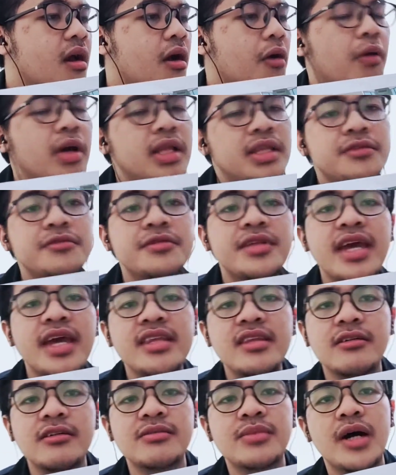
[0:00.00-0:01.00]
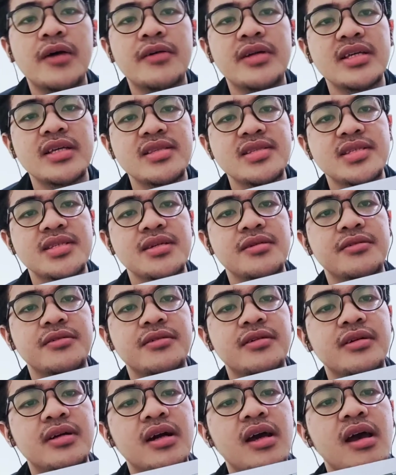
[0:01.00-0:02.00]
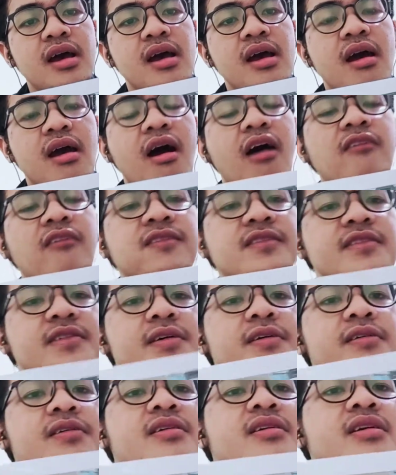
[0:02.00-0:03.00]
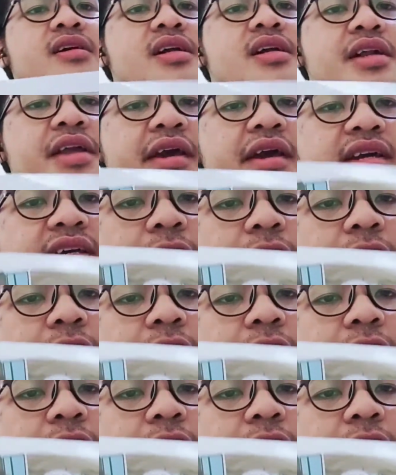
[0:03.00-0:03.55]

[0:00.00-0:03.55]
What do they know about it? So after they